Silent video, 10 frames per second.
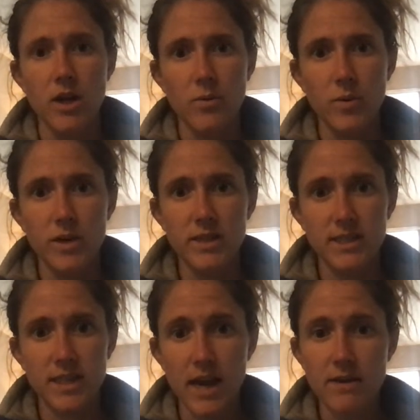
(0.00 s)
we
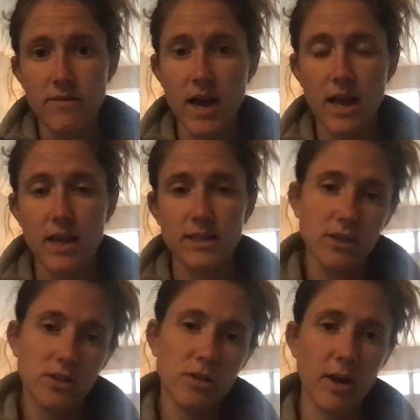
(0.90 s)
decide that it's
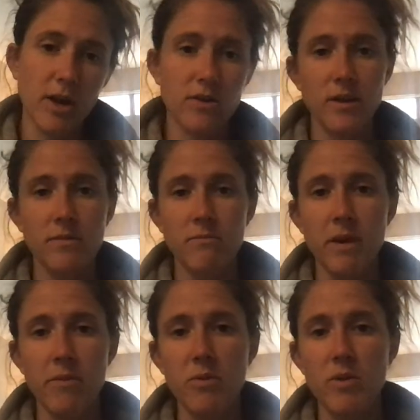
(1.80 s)
actually better than
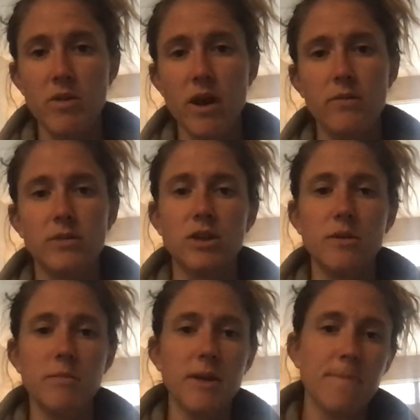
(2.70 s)
maybe we thought it was going to
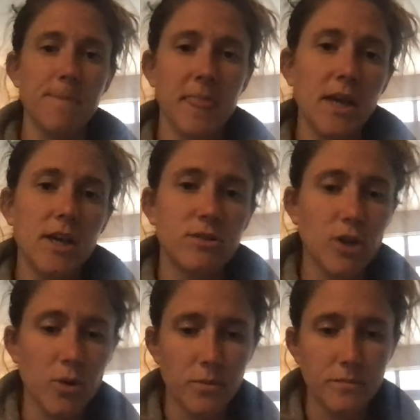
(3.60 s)
be. So,